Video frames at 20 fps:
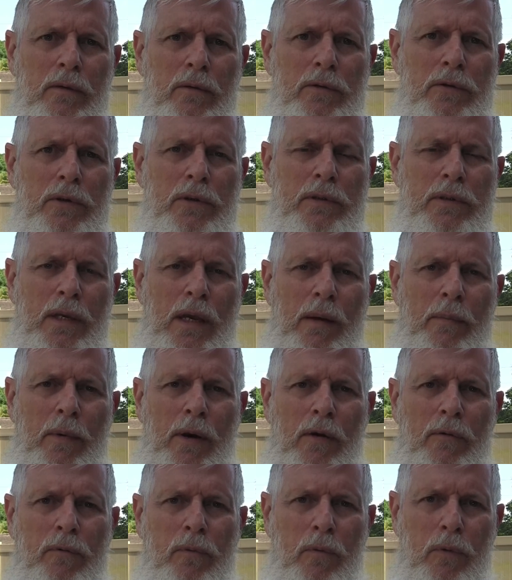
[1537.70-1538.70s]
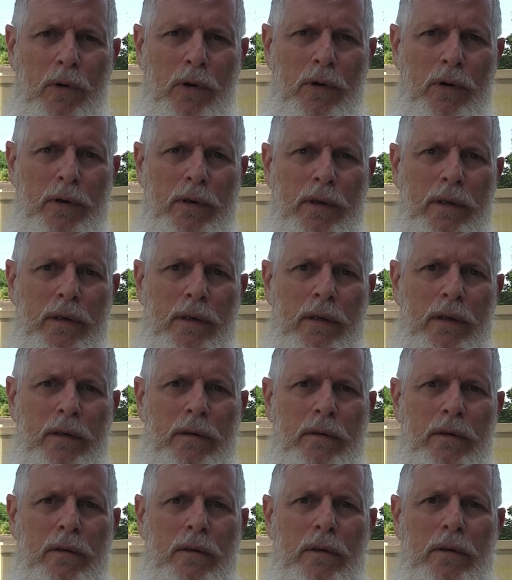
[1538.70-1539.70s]
took time off work
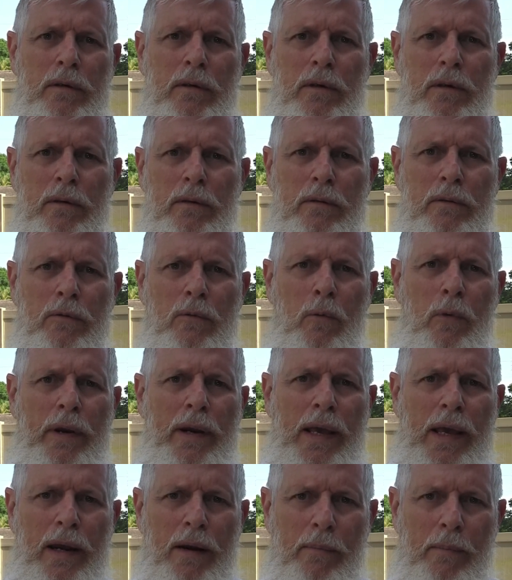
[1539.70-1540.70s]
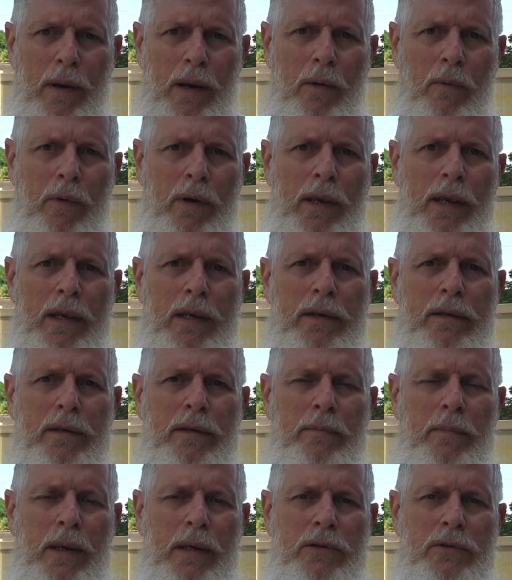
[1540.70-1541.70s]
and went out of my way
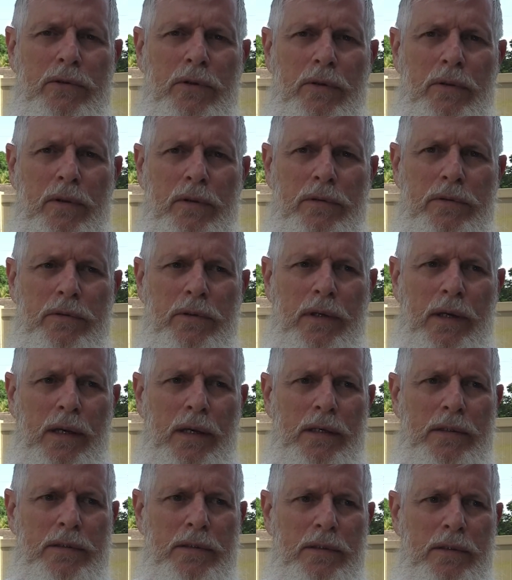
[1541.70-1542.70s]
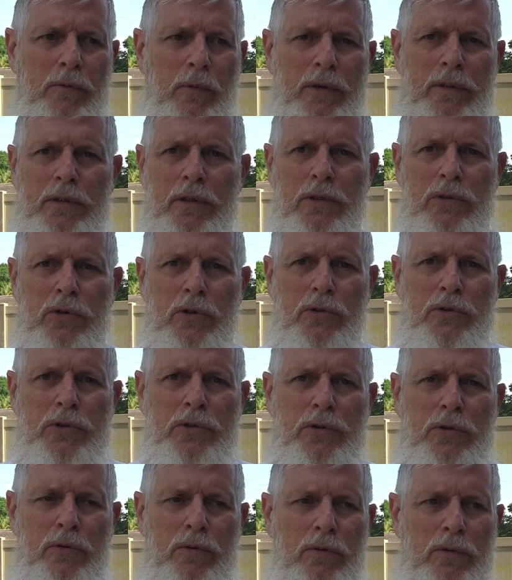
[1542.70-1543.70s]
to make sure that you guys went to church
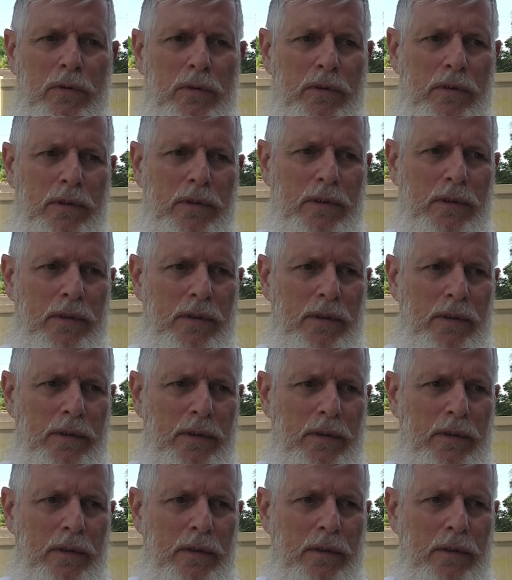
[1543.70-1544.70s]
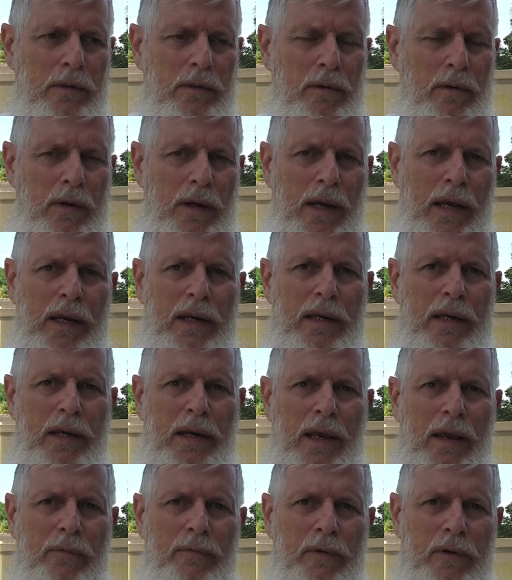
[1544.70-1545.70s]
school. I didn't
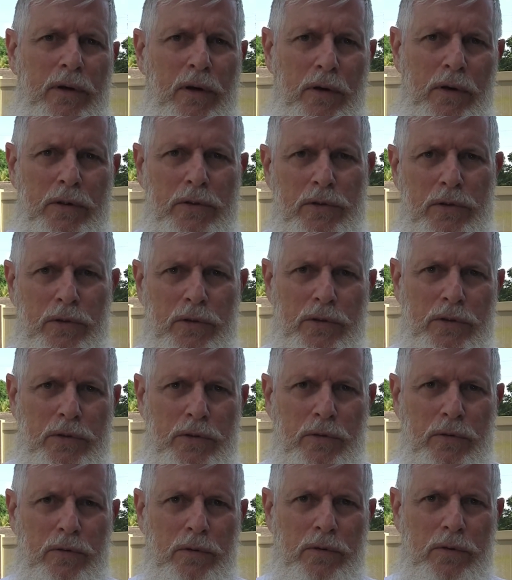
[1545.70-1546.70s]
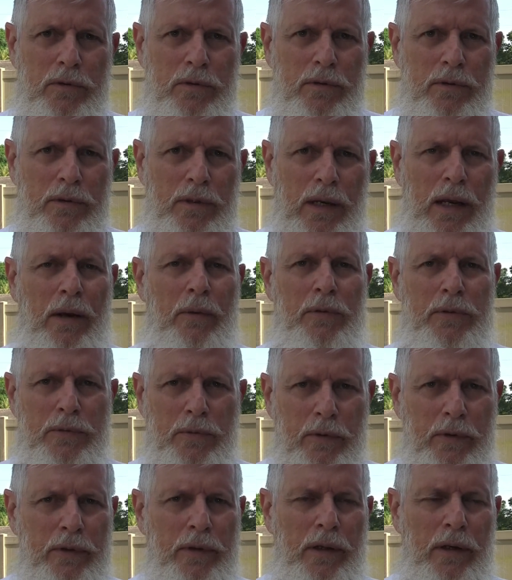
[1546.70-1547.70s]
have to go to church school. I
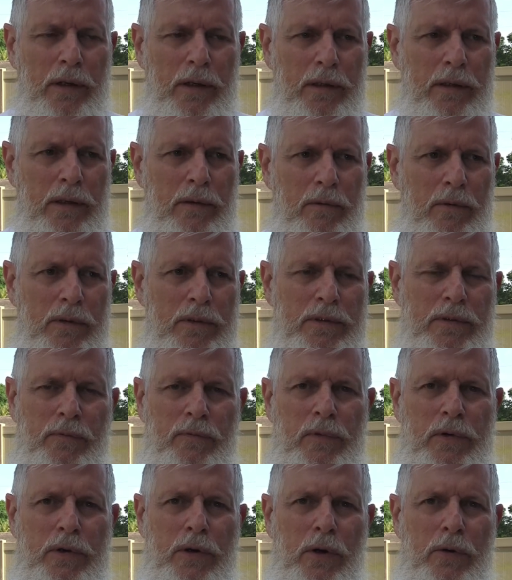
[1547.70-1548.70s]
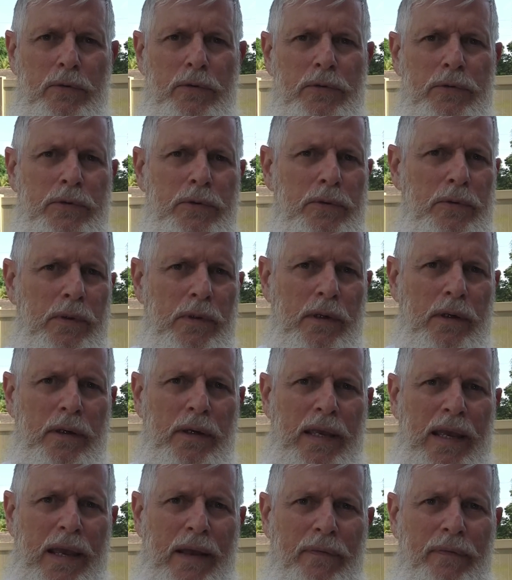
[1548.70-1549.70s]
was one of the lucky ones. If you go to a
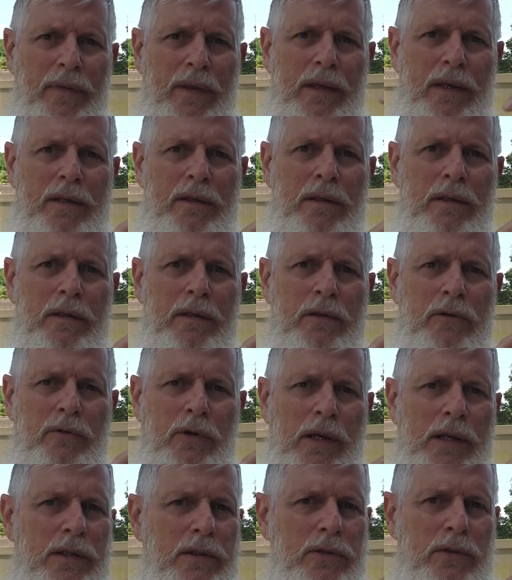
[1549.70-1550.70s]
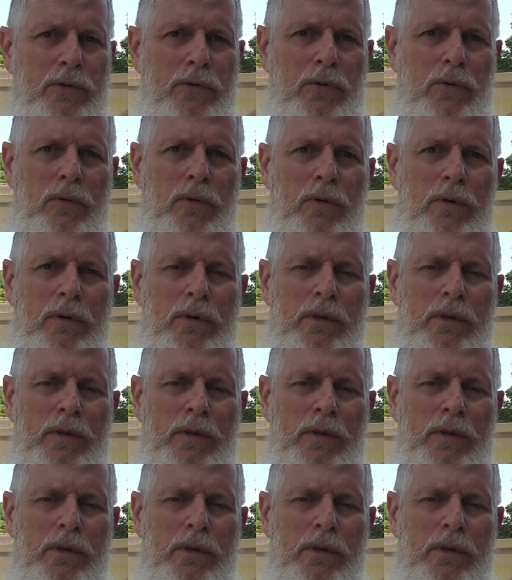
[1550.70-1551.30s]
Catholic grade school,